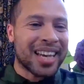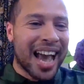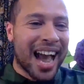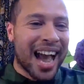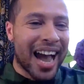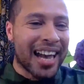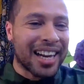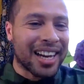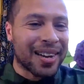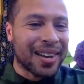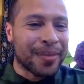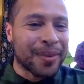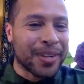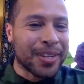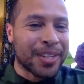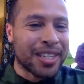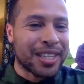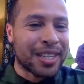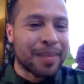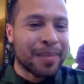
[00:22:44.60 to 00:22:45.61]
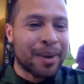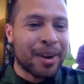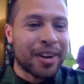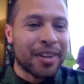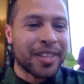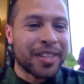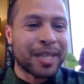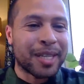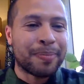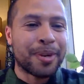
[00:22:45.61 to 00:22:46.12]
Anna wants to borrow
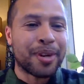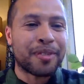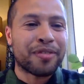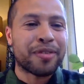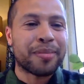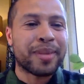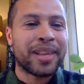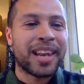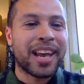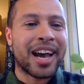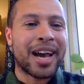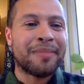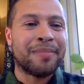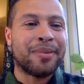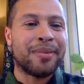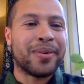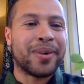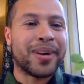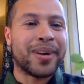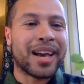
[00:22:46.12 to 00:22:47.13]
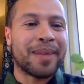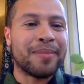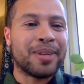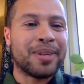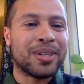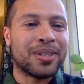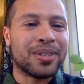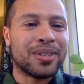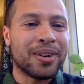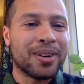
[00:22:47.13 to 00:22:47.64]
this book from the library. Well, I'm
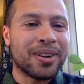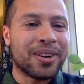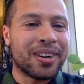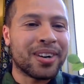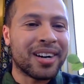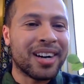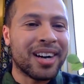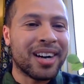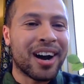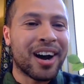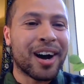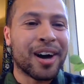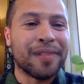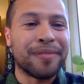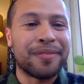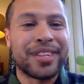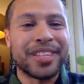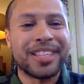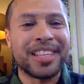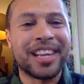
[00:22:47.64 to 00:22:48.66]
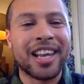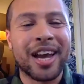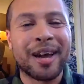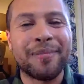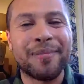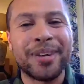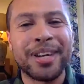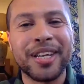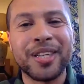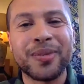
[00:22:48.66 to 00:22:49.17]
sure Hertfordshire
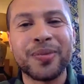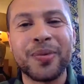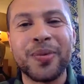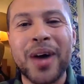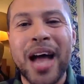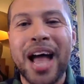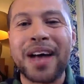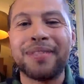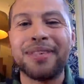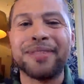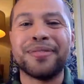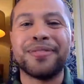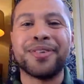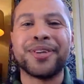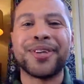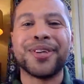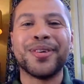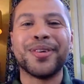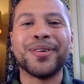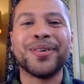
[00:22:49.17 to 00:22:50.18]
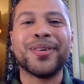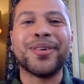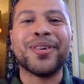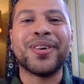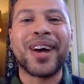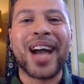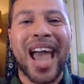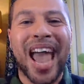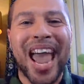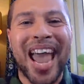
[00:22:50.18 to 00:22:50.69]
libraries will have it for you,
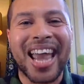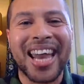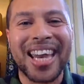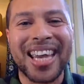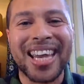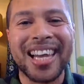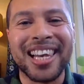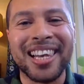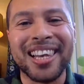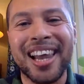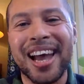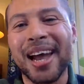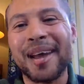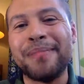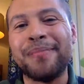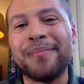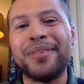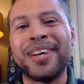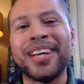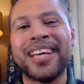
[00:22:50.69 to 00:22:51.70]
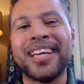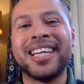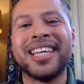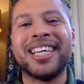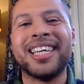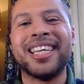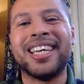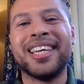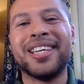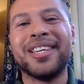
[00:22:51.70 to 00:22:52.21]
or any library
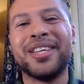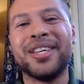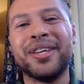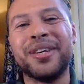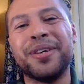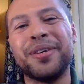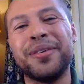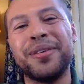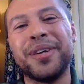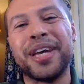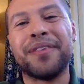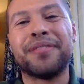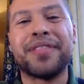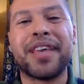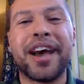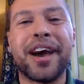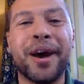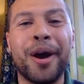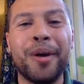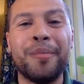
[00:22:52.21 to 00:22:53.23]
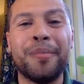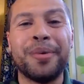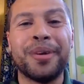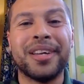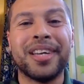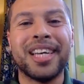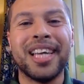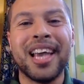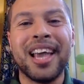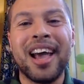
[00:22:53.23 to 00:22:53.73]
near you if they're open.